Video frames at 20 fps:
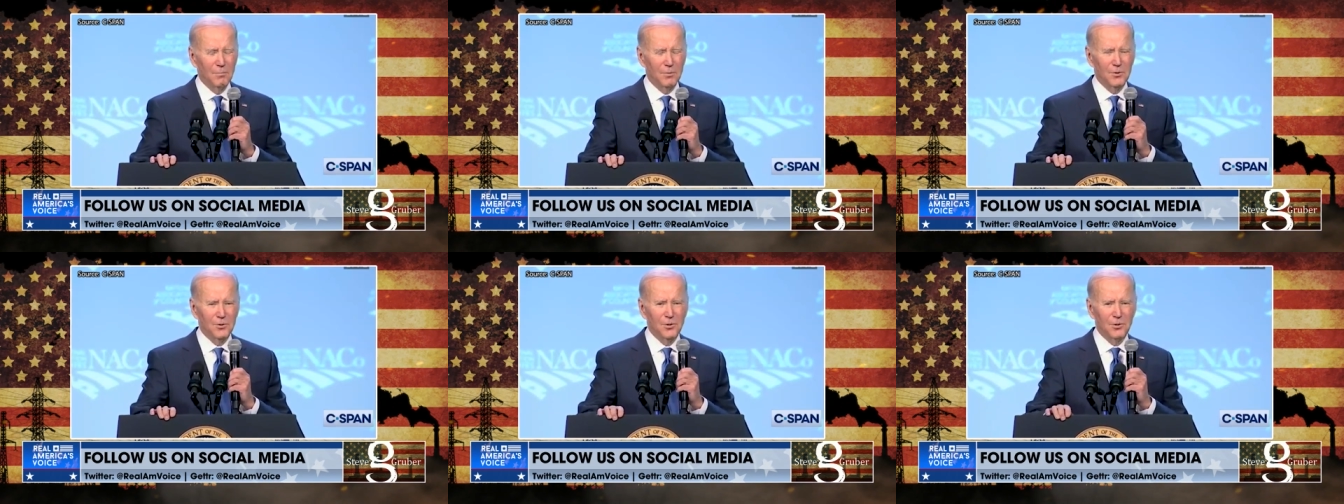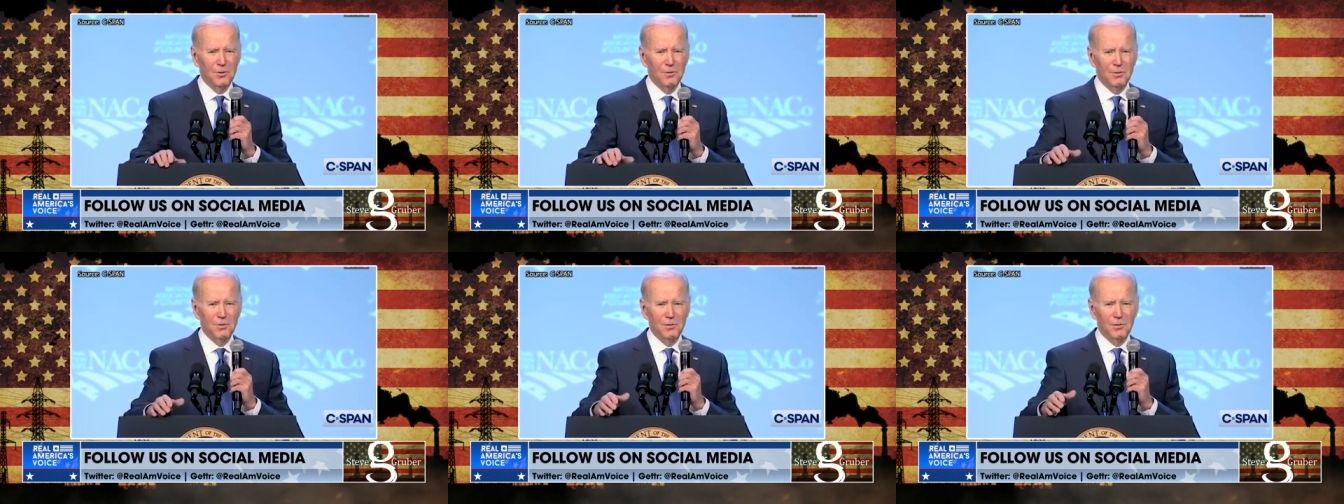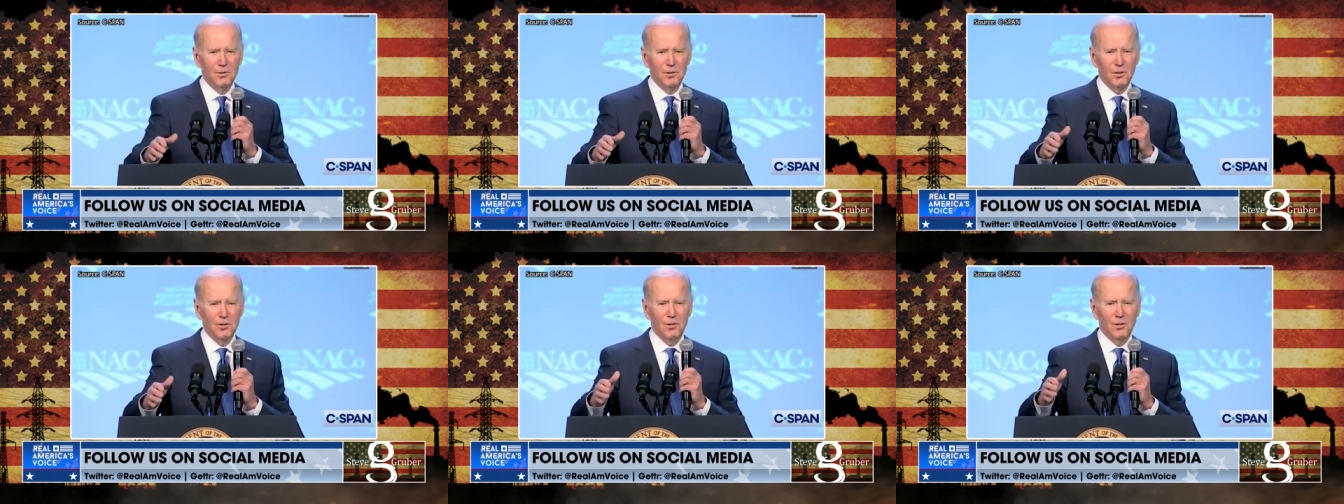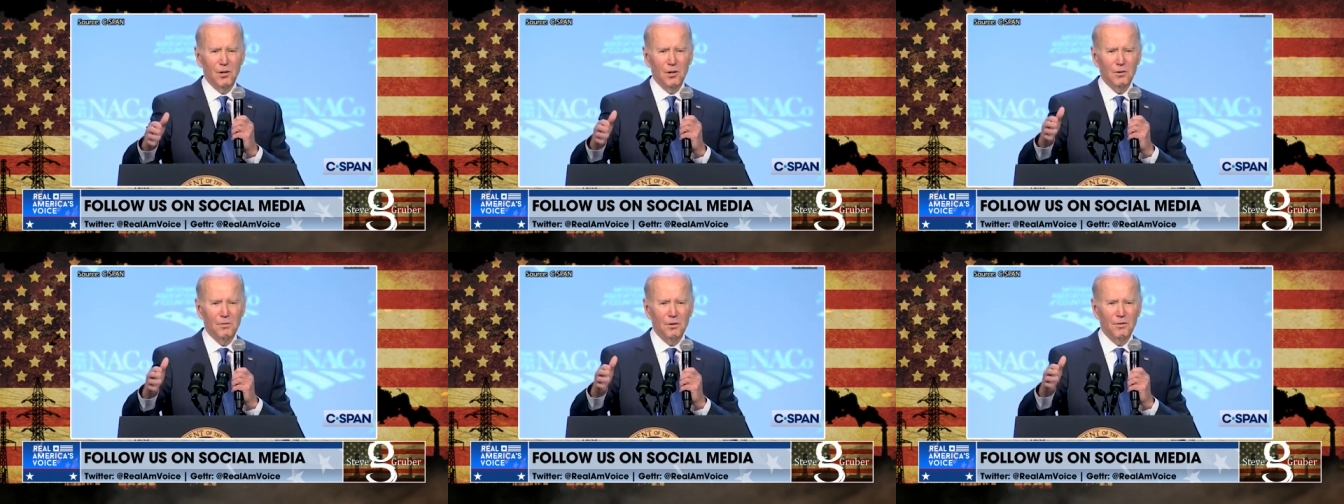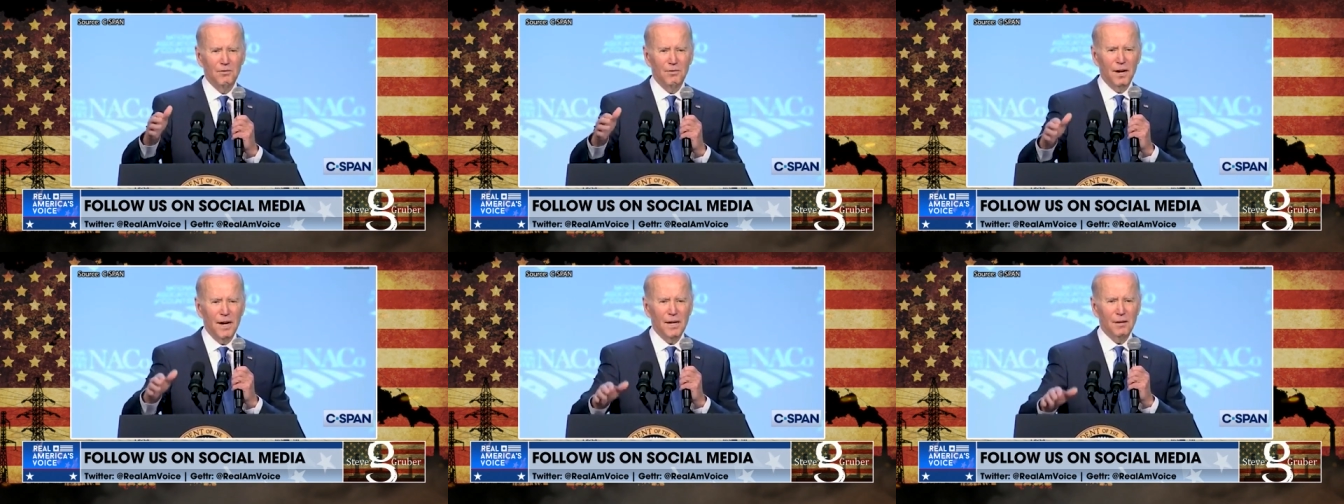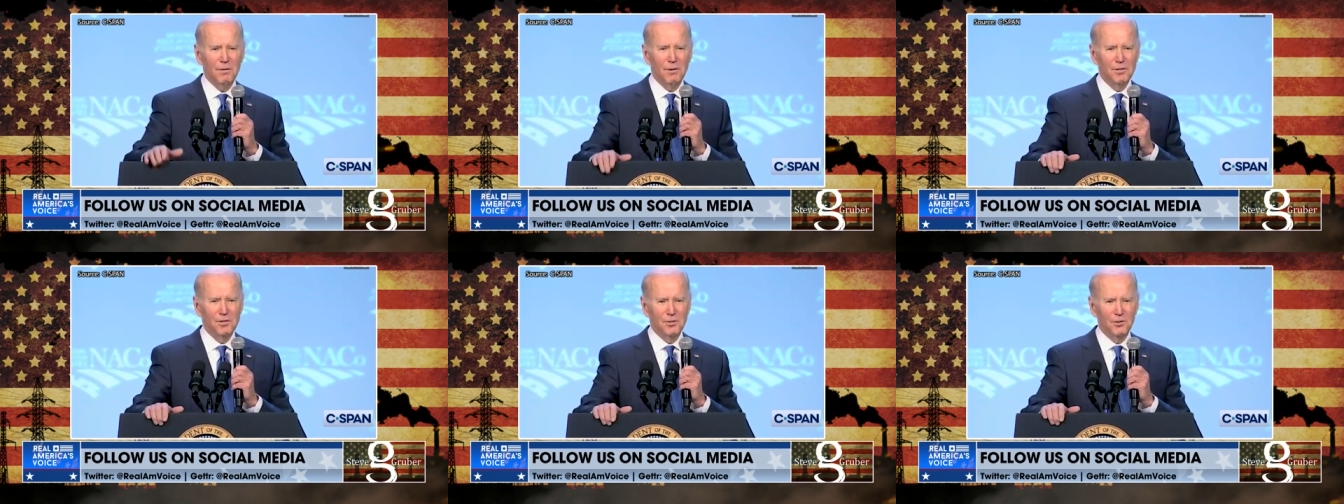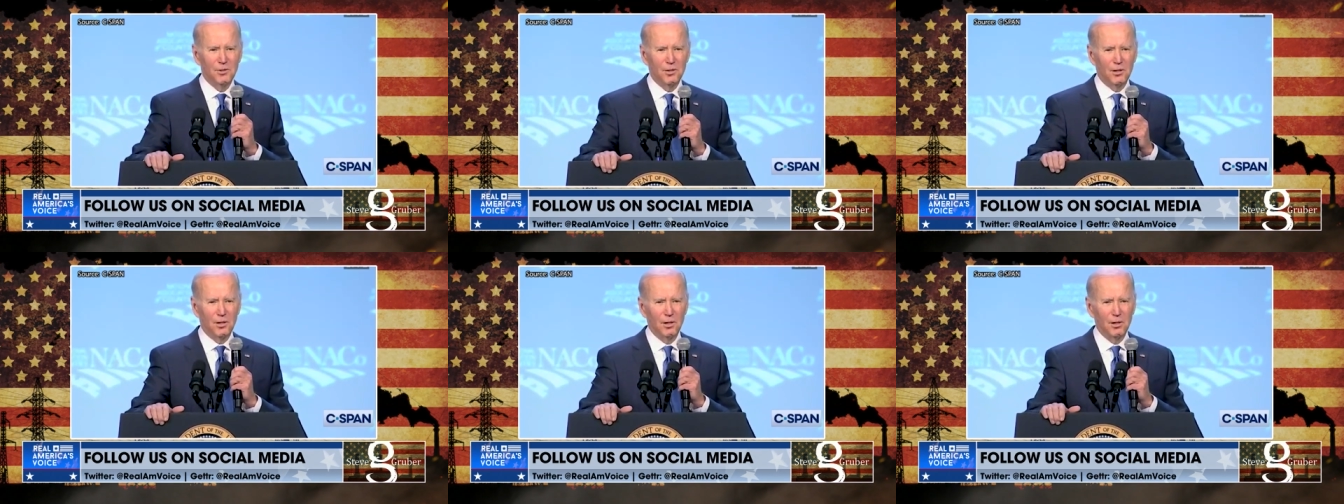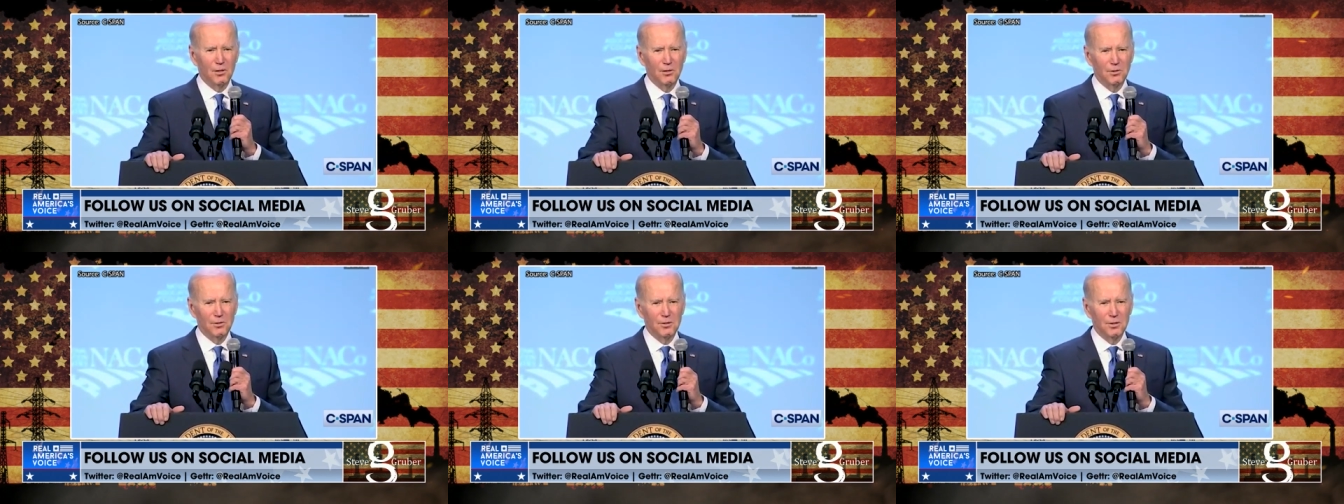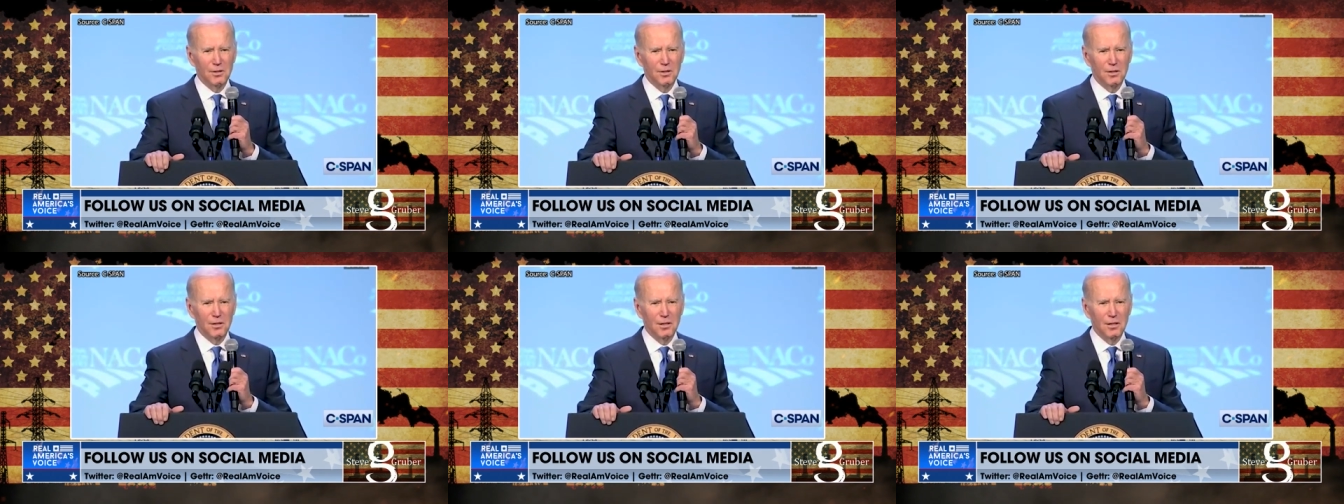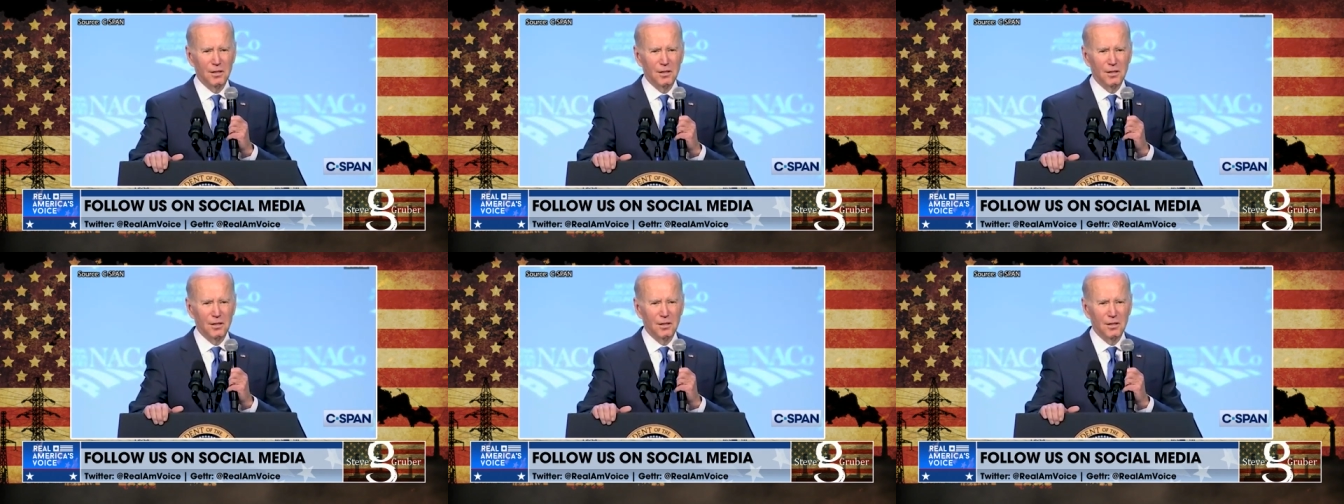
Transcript: But look at all the refineries that are closed